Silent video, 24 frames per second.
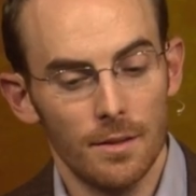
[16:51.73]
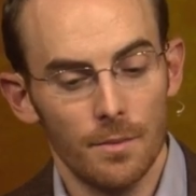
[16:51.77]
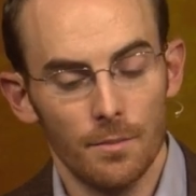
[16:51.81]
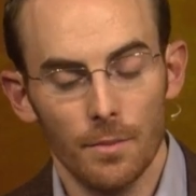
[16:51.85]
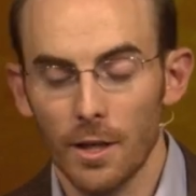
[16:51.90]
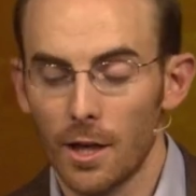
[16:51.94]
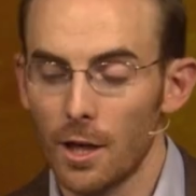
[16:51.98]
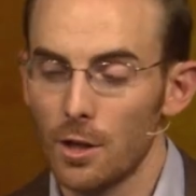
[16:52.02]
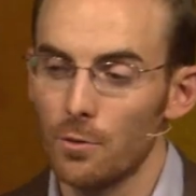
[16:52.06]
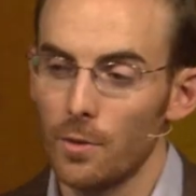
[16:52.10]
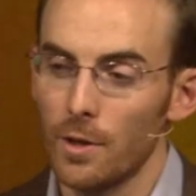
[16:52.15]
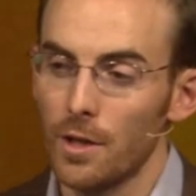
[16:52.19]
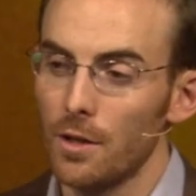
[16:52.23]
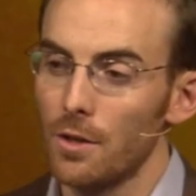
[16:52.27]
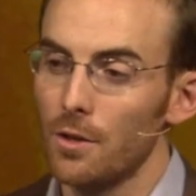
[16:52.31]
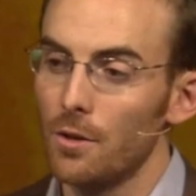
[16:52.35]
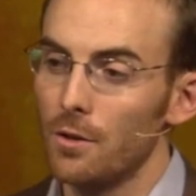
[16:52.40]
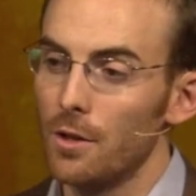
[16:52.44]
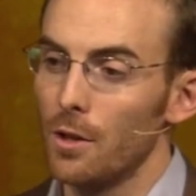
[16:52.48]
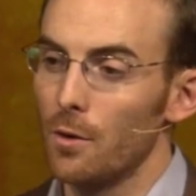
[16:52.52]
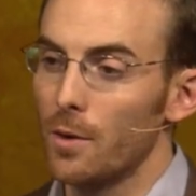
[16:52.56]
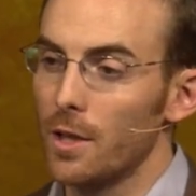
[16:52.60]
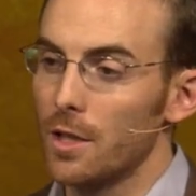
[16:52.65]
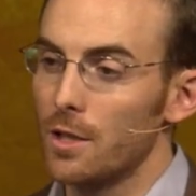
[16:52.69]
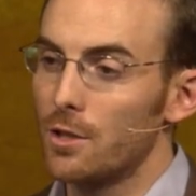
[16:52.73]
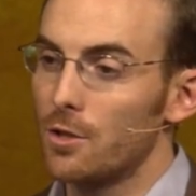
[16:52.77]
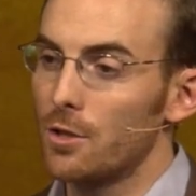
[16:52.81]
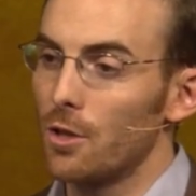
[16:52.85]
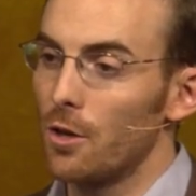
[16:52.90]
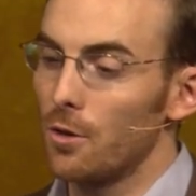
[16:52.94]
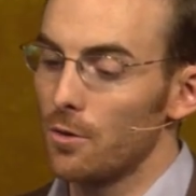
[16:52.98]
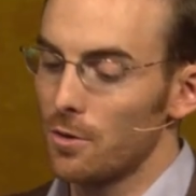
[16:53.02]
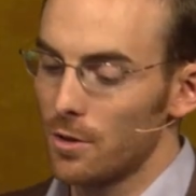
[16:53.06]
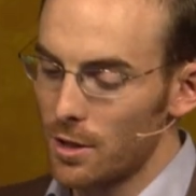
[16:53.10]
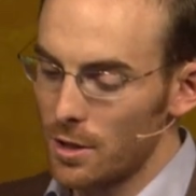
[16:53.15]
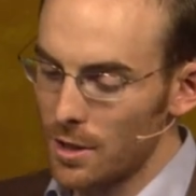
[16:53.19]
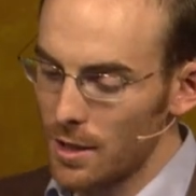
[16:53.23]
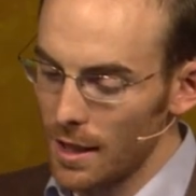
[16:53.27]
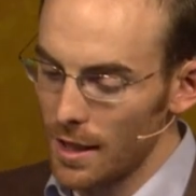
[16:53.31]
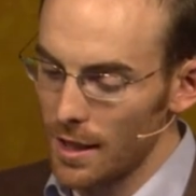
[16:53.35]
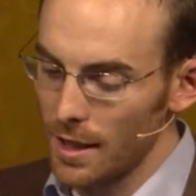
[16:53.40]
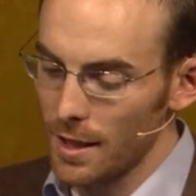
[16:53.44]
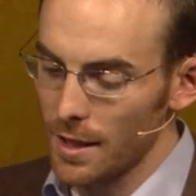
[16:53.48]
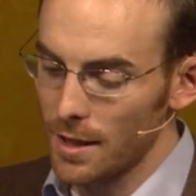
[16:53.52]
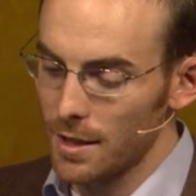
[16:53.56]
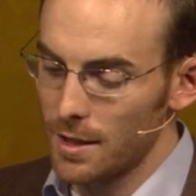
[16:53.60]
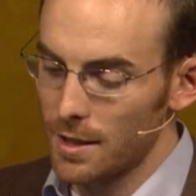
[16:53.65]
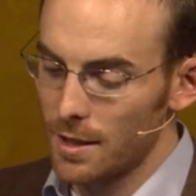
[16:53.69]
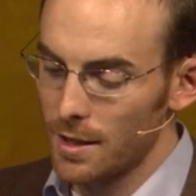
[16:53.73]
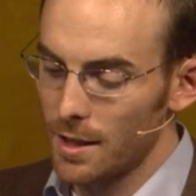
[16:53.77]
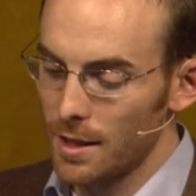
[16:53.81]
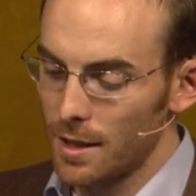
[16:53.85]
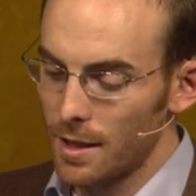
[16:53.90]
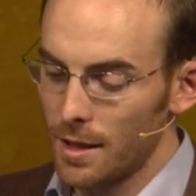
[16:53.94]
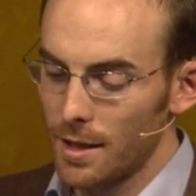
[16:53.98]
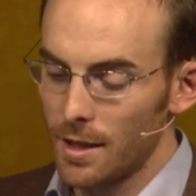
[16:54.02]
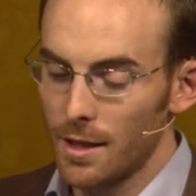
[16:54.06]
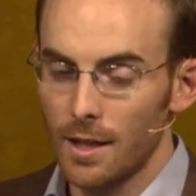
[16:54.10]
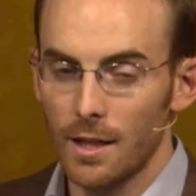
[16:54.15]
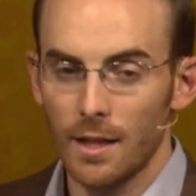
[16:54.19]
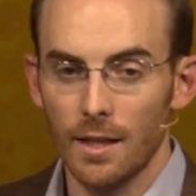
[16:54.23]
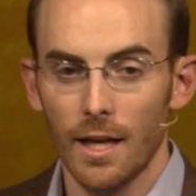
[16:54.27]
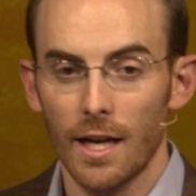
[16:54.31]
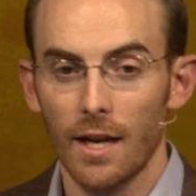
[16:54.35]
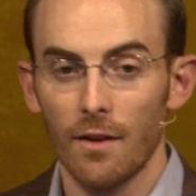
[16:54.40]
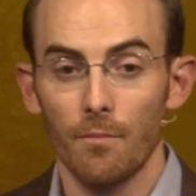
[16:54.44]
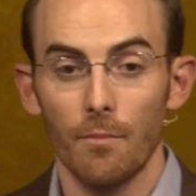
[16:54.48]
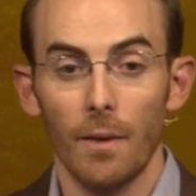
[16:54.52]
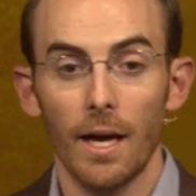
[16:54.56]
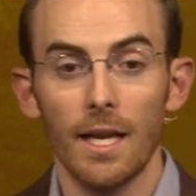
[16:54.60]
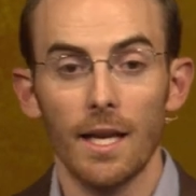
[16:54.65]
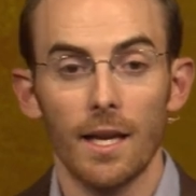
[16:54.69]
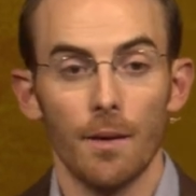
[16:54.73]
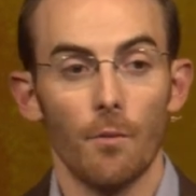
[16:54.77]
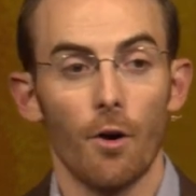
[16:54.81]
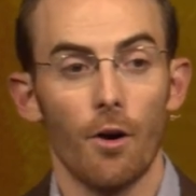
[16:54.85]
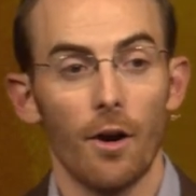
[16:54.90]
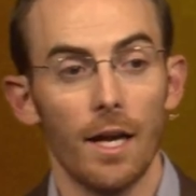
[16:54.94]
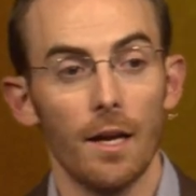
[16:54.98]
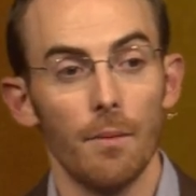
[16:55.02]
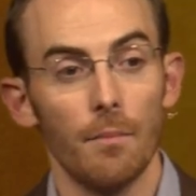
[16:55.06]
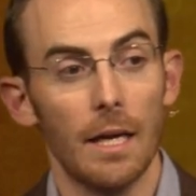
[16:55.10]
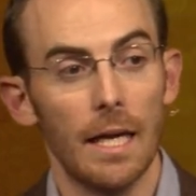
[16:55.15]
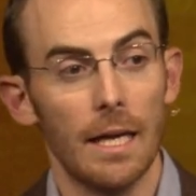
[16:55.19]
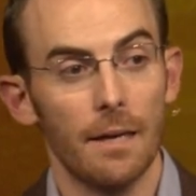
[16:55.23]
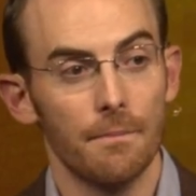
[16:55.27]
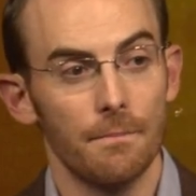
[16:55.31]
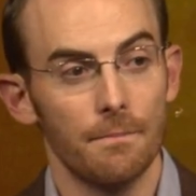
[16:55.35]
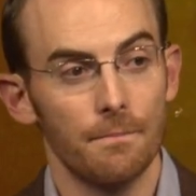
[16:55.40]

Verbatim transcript: Because we knew that we'd sown seeds that have made him our enemy.